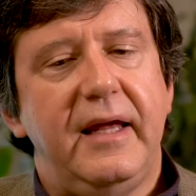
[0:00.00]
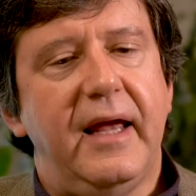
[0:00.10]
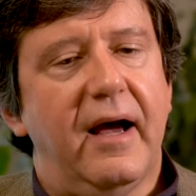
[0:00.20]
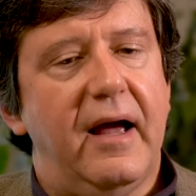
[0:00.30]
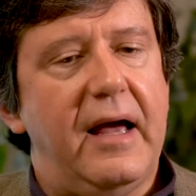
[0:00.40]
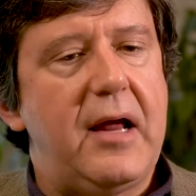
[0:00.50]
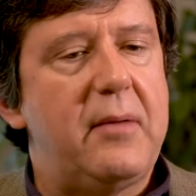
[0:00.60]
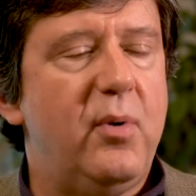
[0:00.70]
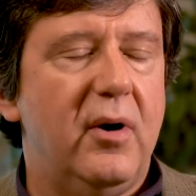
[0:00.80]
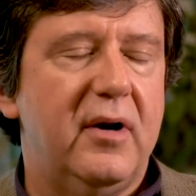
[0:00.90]
Yeah,
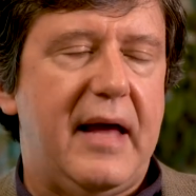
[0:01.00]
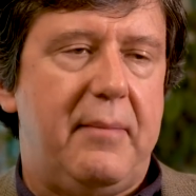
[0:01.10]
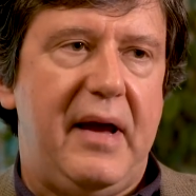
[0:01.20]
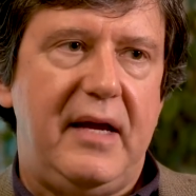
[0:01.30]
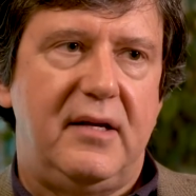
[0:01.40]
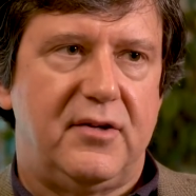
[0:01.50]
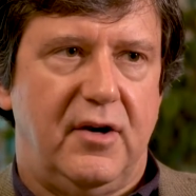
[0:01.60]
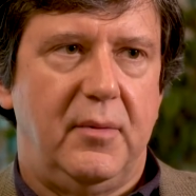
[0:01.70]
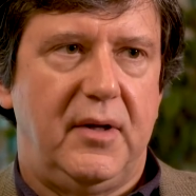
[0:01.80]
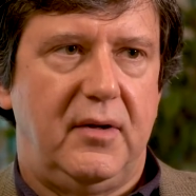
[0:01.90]
and part of that may
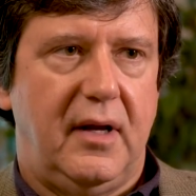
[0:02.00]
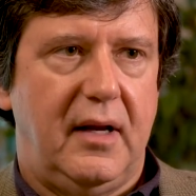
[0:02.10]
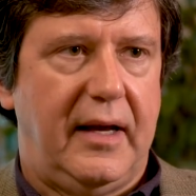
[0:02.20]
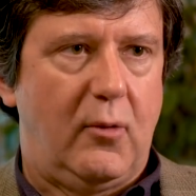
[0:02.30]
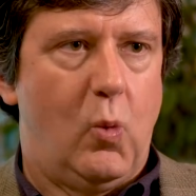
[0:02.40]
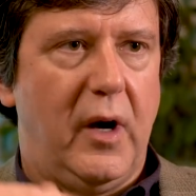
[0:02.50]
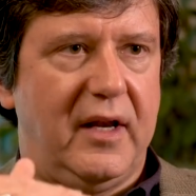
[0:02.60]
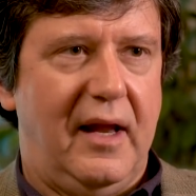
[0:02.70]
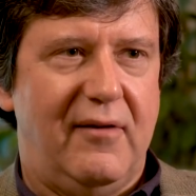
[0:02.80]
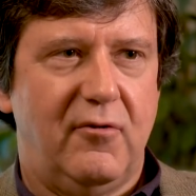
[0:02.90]
determine like
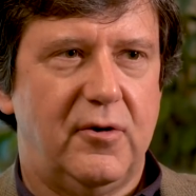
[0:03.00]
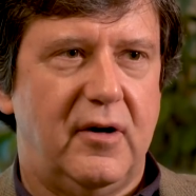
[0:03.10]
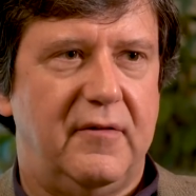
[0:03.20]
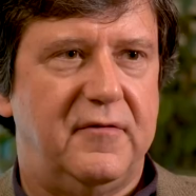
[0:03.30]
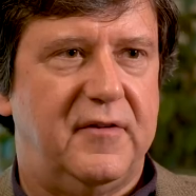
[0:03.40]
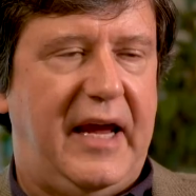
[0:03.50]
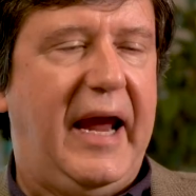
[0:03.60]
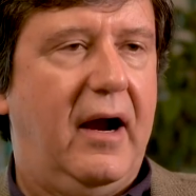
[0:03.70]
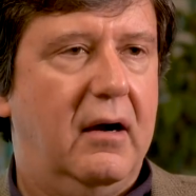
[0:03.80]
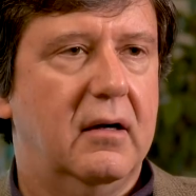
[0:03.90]
what level of
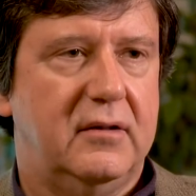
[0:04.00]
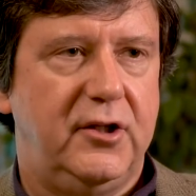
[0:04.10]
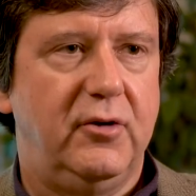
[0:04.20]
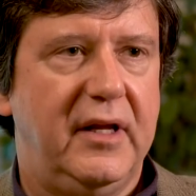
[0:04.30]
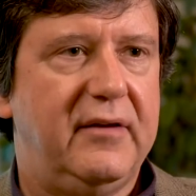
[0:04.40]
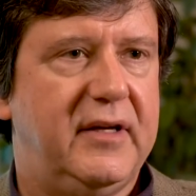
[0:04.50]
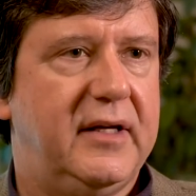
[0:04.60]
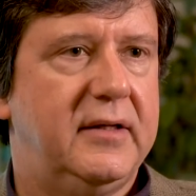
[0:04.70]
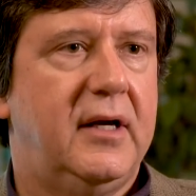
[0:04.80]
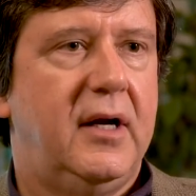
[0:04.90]
care you live
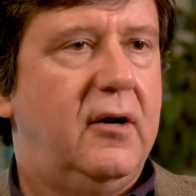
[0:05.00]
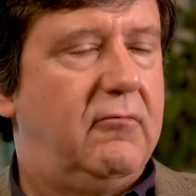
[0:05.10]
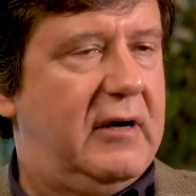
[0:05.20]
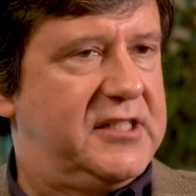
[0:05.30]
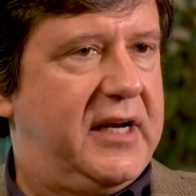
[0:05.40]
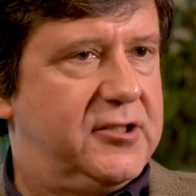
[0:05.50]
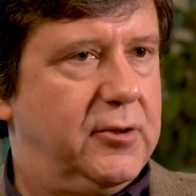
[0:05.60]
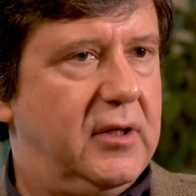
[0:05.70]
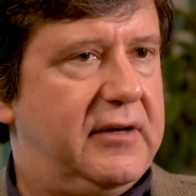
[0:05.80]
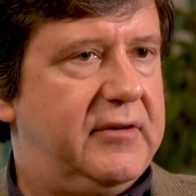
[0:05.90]
in. Mm-hmm.
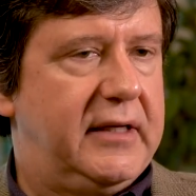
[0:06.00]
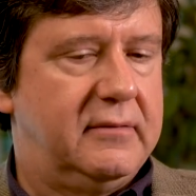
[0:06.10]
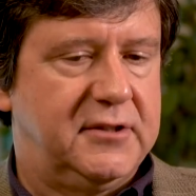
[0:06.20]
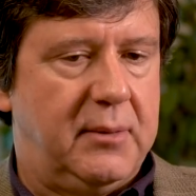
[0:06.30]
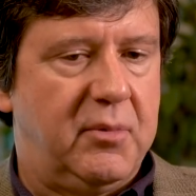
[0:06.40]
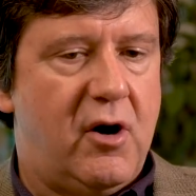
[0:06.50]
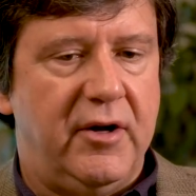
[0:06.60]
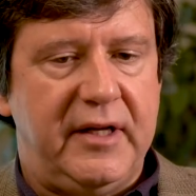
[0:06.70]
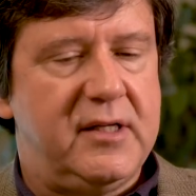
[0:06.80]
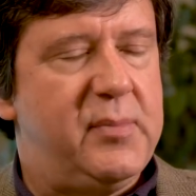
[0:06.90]
Residential living, some
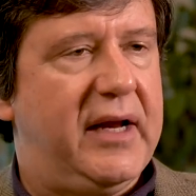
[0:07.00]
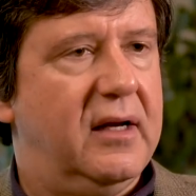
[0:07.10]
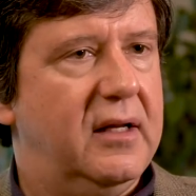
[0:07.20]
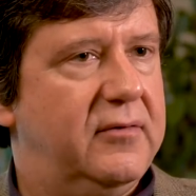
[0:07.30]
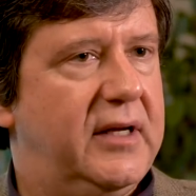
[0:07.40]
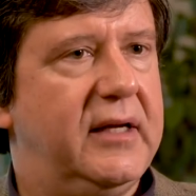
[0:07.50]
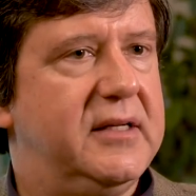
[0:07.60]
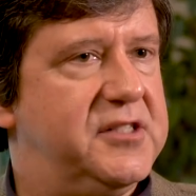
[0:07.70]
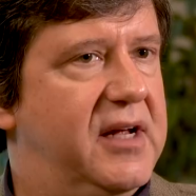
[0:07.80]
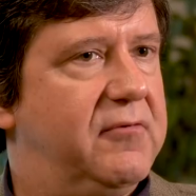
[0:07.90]
call it independent living,
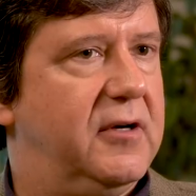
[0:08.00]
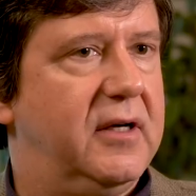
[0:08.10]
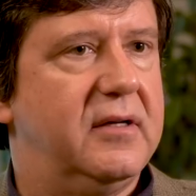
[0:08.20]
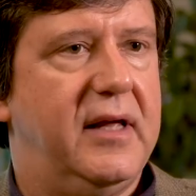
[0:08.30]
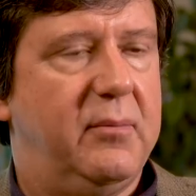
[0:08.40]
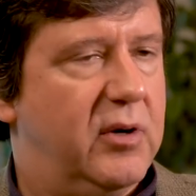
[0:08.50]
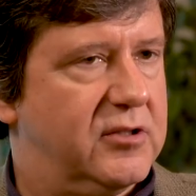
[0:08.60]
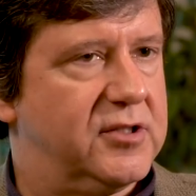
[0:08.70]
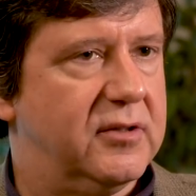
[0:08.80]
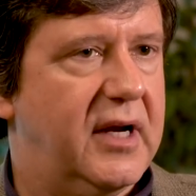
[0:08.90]
is different than
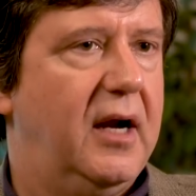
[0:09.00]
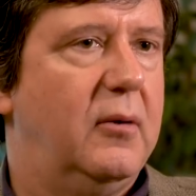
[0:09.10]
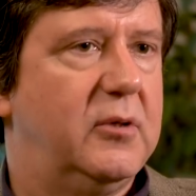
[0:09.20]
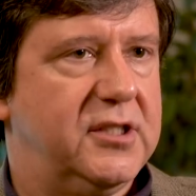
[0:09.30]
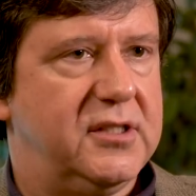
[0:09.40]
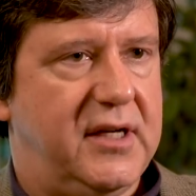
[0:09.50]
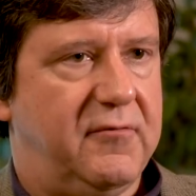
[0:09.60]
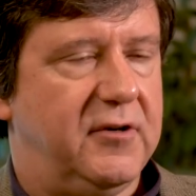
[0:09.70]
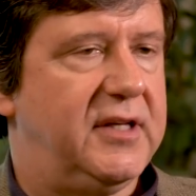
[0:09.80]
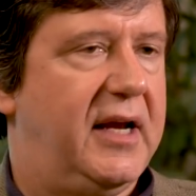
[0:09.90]
personal care, which is
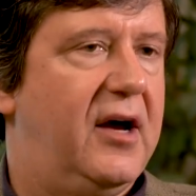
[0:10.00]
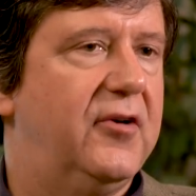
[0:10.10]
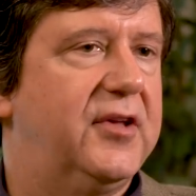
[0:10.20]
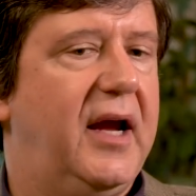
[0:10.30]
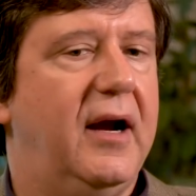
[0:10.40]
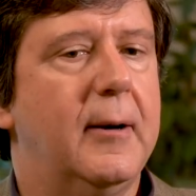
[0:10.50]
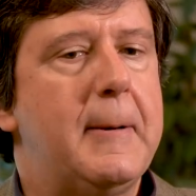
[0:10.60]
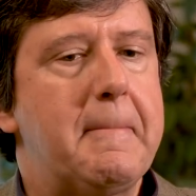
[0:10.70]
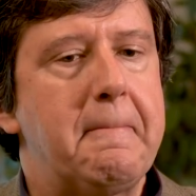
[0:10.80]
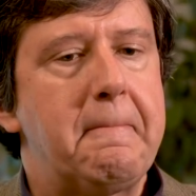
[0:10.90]
different than health care.